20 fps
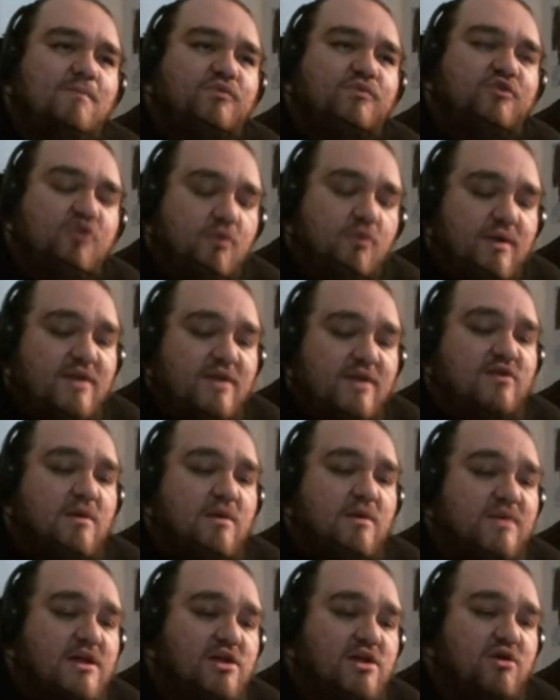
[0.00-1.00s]
doing
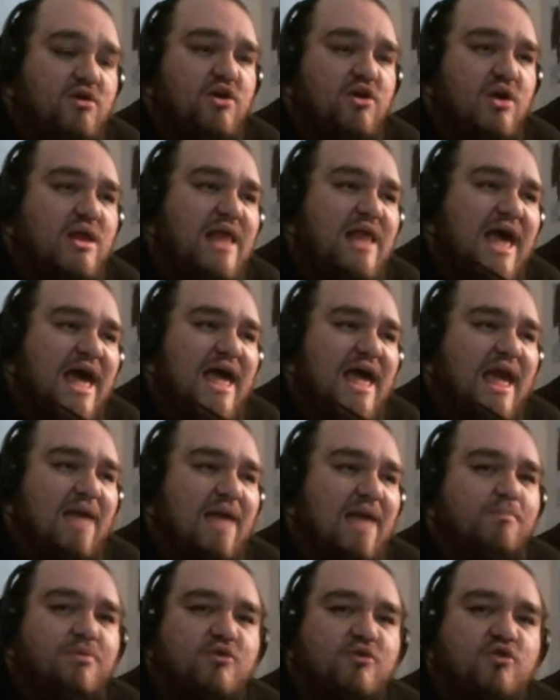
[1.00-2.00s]
something you're good at
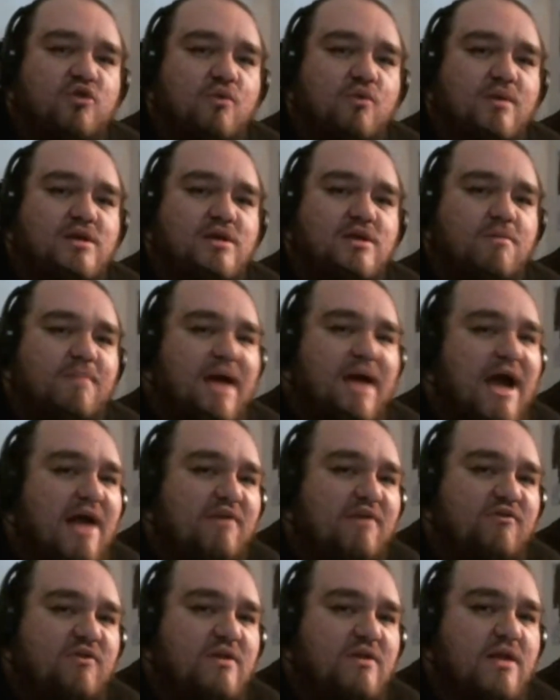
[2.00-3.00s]
and pursuing your
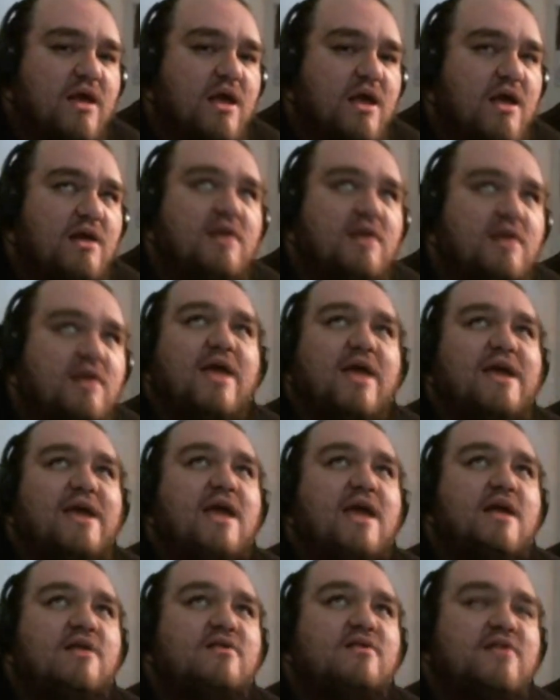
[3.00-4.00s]
passion? Because like,
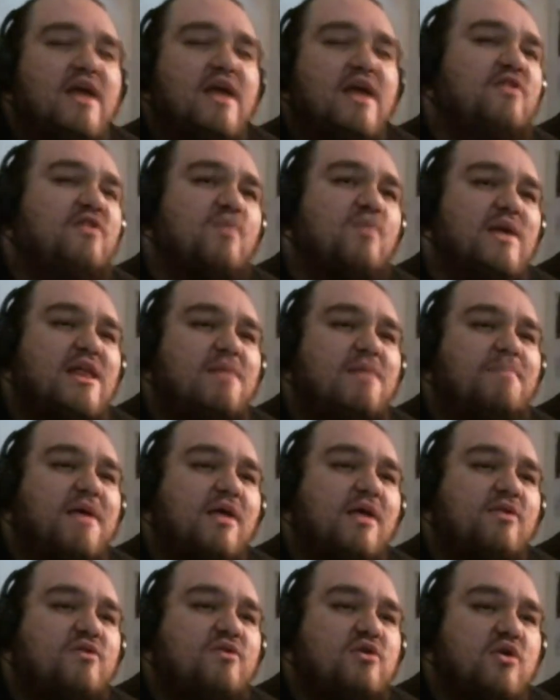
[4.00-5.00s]
say Sweetie
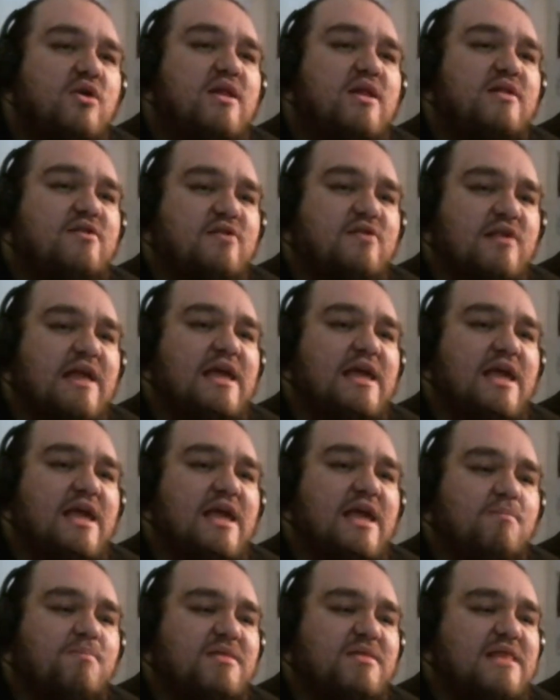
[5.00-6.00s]
Belle's good at
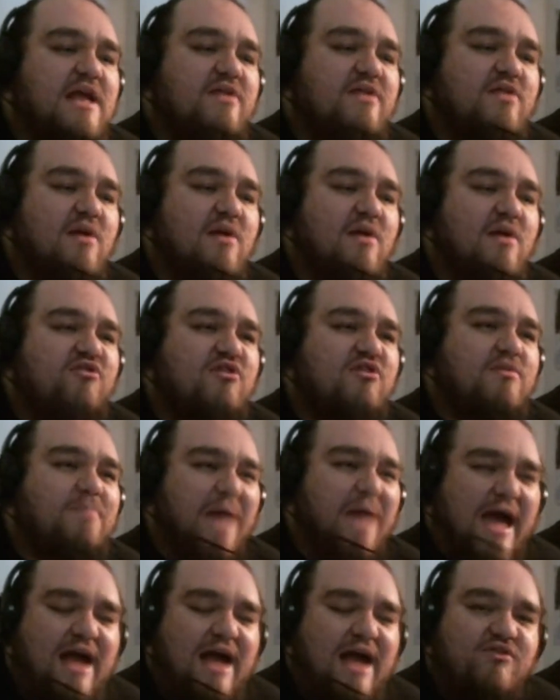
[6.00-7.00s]
singing, but that's not what she's
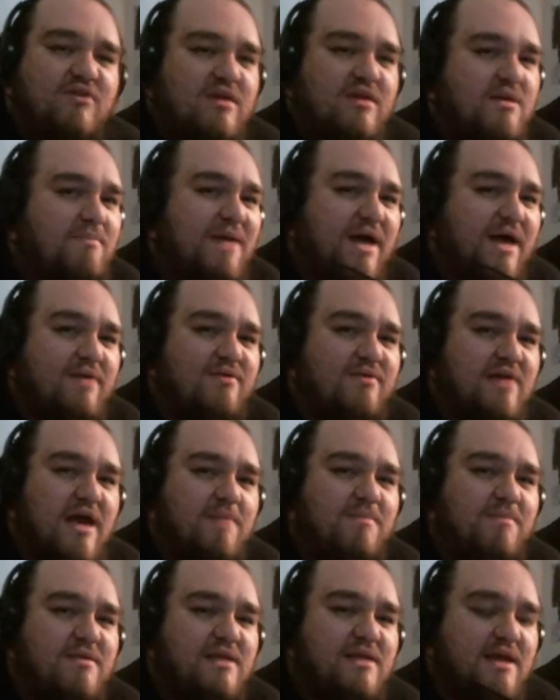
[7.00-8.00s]
passionate about,
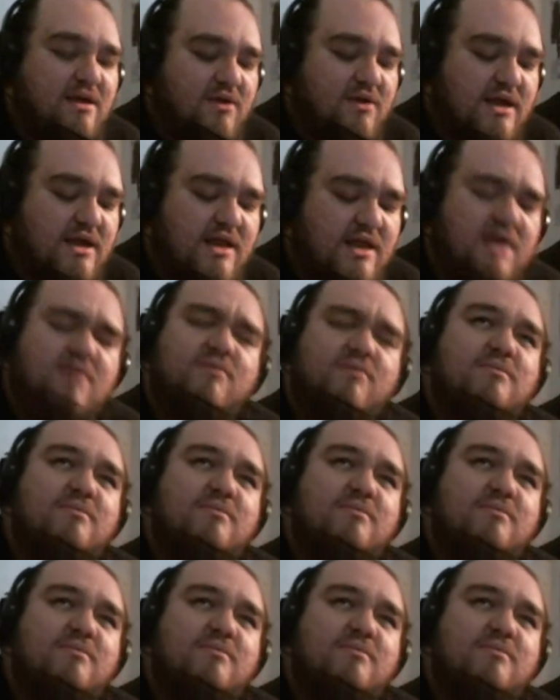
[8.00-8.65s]
type of deal, you know?